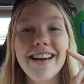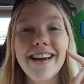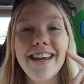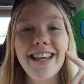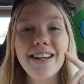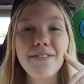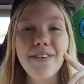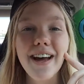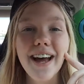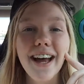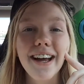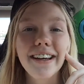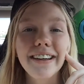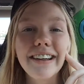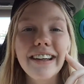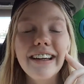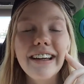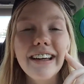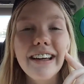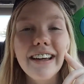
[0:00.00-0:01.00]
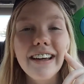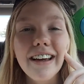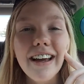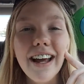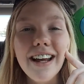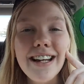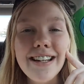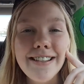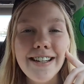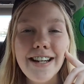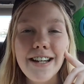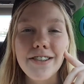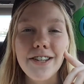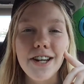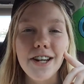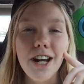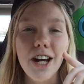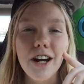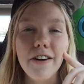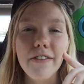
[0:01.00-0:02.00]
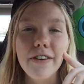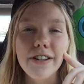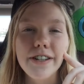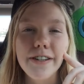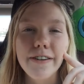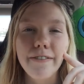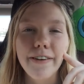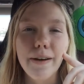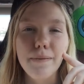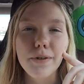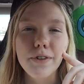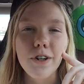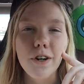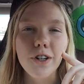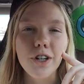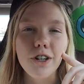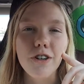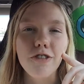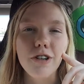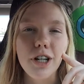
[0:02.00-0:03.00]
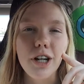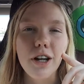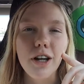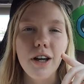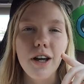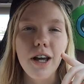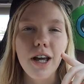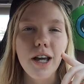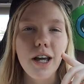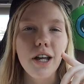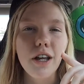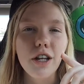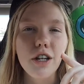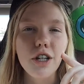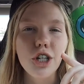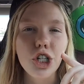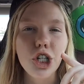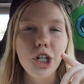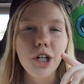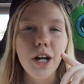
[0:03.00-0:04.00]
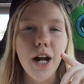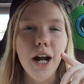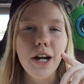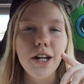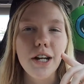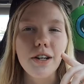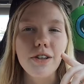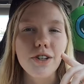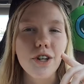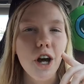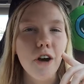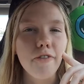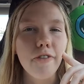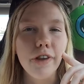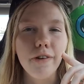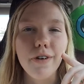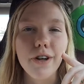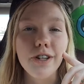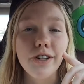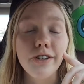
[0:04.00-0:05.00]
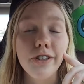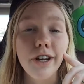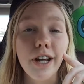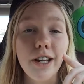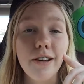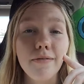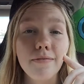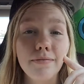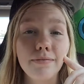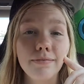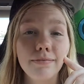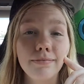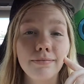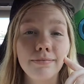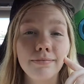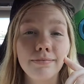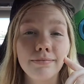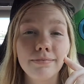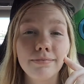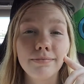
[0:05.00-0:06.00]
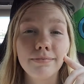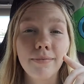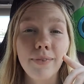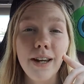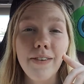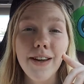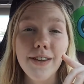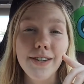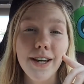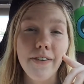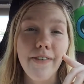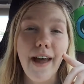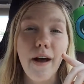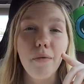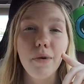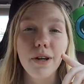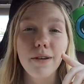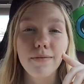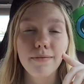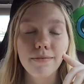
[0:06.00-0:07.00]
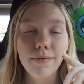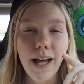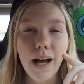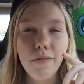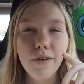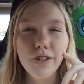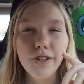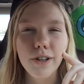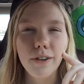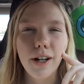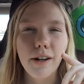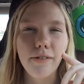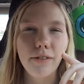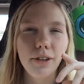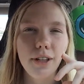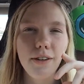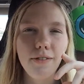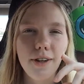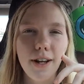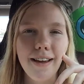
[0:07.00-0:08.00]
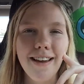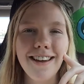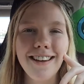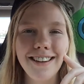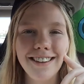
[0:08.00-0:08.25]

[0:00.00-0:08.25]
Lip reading: in the back. And he said, "You take care of it." So I went up and talked to Karina, and she and I didn't talk for the rest of the night. And that's how that went. That was a lovely evening.